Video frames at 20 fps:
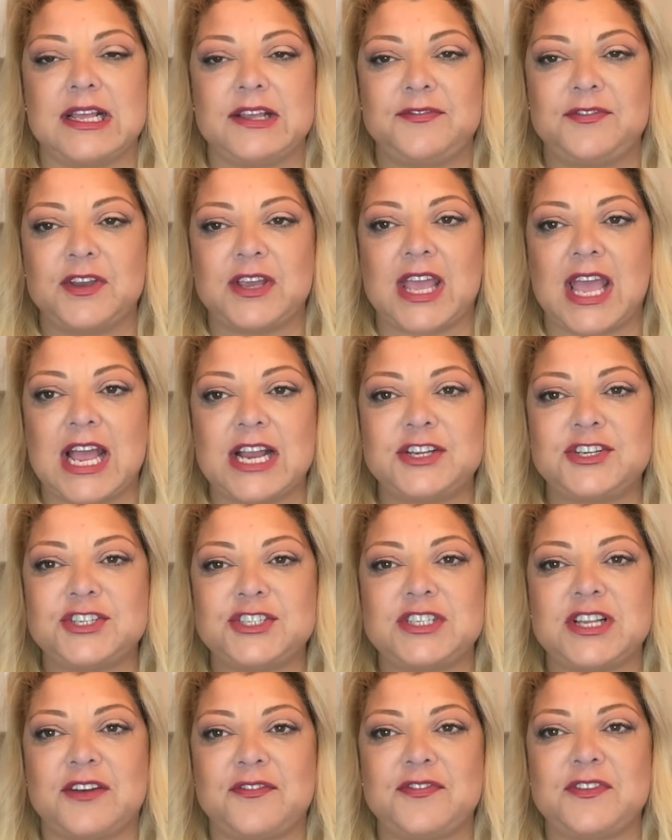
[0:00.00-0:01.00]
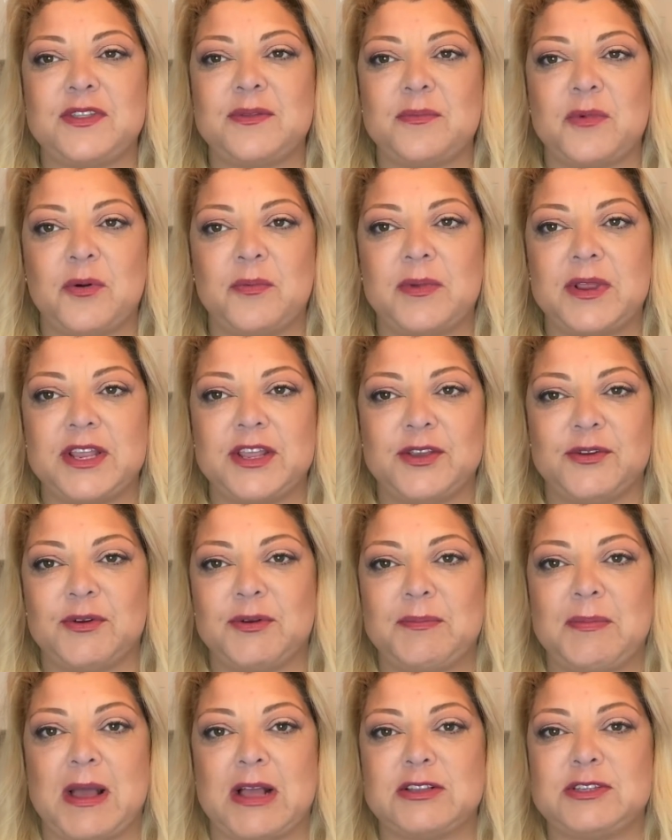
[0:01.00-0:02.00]
If you catch yourself in the moment,
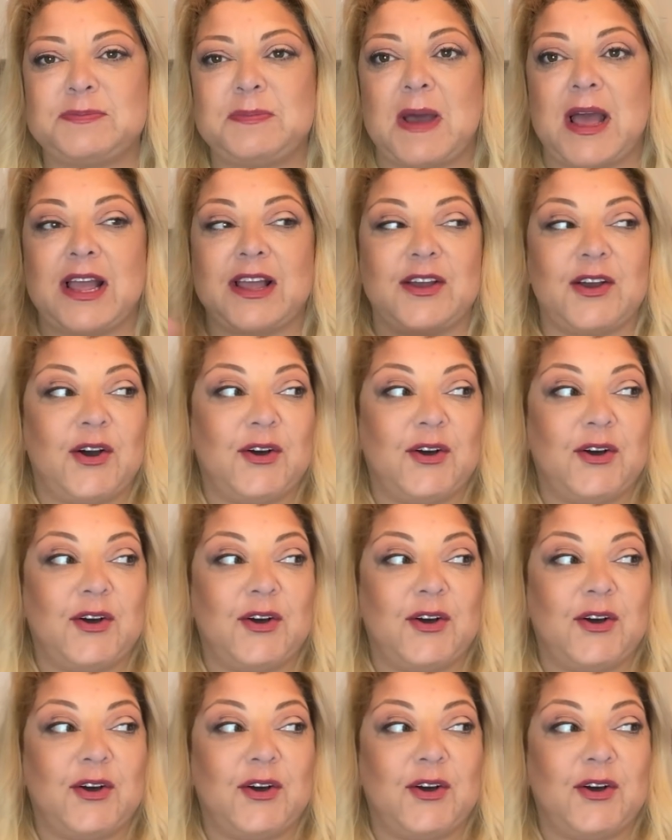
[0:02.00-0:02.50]
you'll bounce back.